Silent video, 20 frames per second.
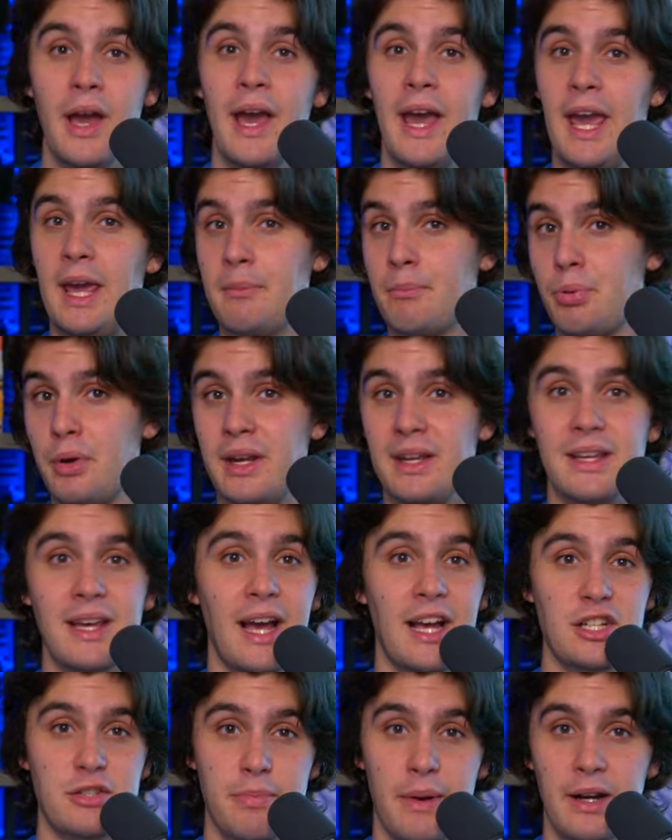and bring
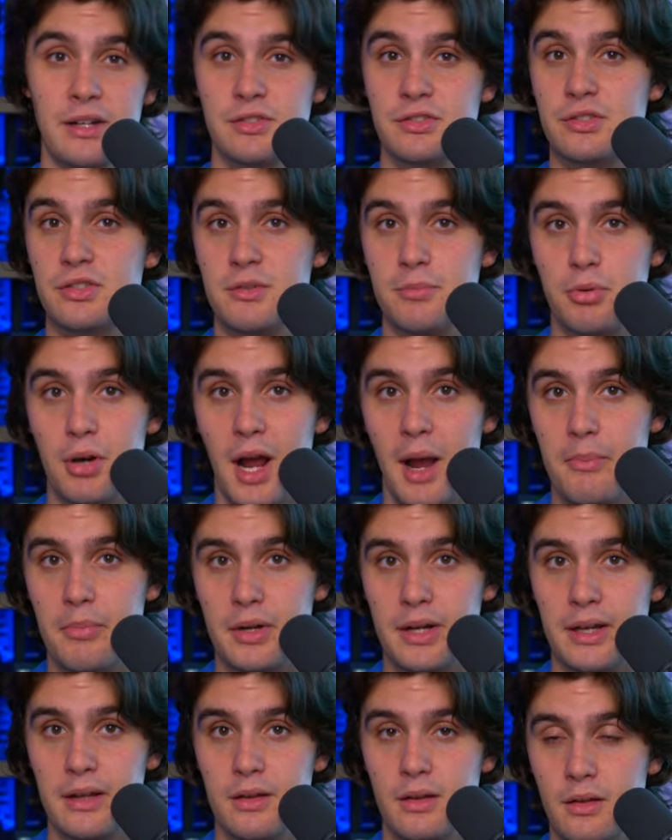cash buyers to the
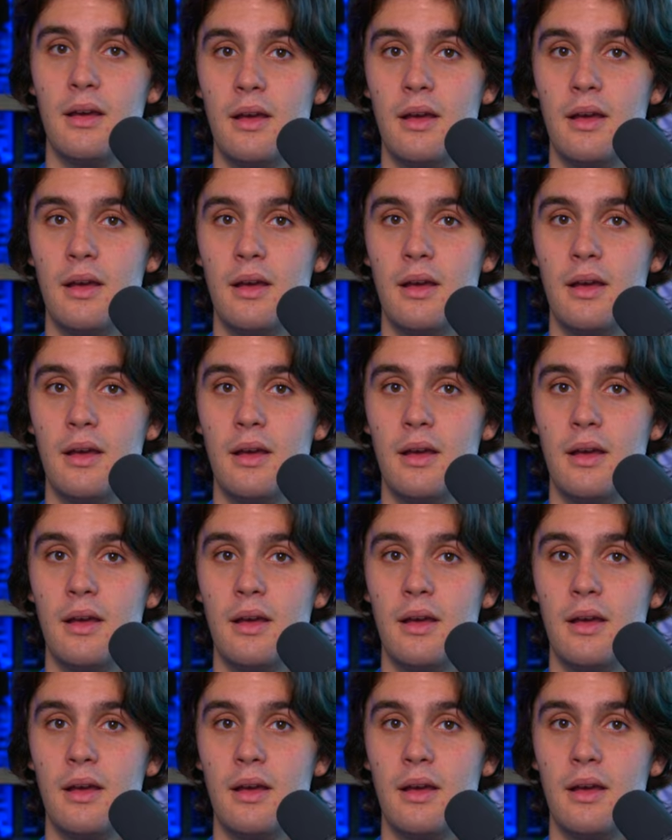property.